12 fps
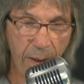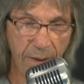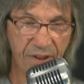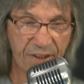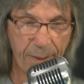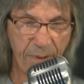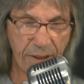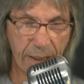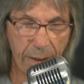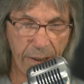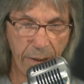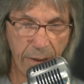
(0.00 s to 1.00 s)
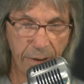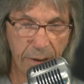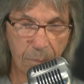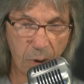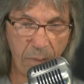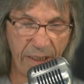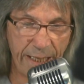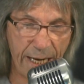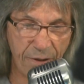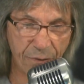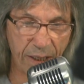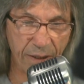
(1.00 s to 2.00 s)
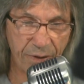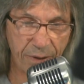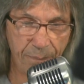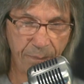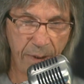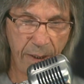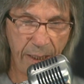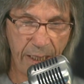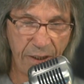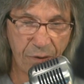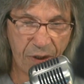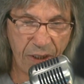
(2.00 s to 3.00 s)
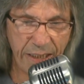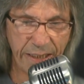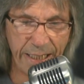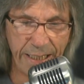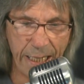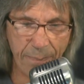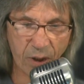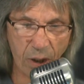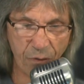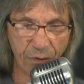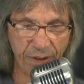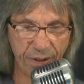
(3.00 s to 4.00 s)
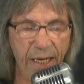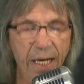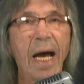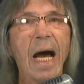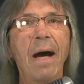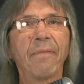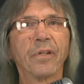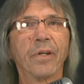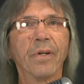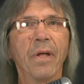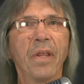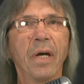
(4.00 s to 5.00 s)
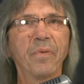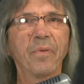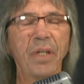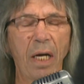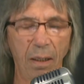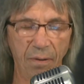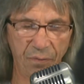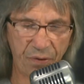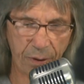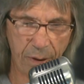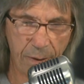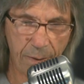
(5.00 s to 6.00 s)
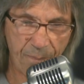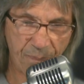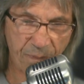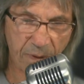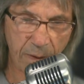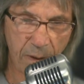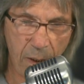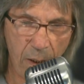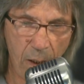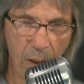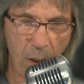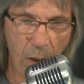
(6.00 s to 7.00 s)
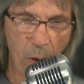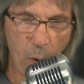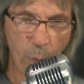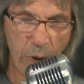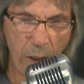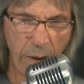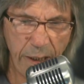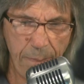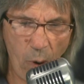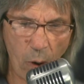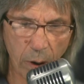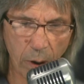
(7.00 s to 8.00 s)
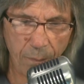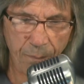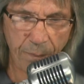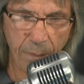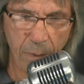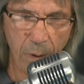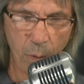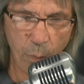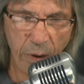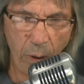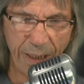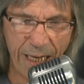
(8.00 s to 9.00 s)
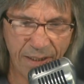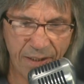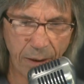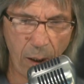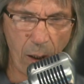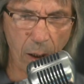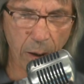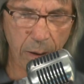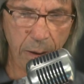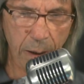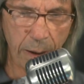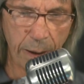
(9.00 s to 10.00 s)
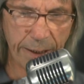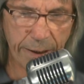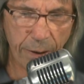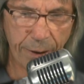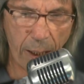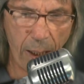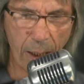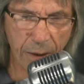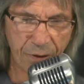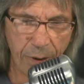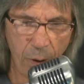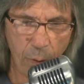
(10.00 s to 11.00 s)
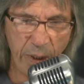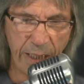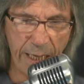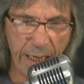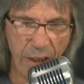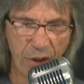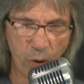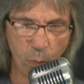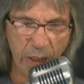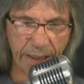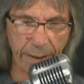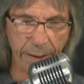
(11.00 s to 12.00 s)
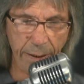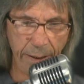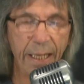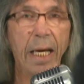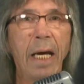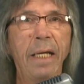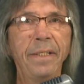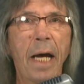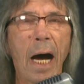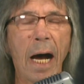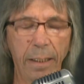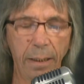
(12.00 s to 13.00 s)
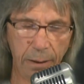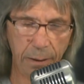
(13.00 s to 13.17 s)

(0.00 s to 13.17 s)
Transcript: The cemetery, their permanent address, and to think they name countries after themselves. We aren't immortal. We don't last long. Like our dogs, we age and weaken and die.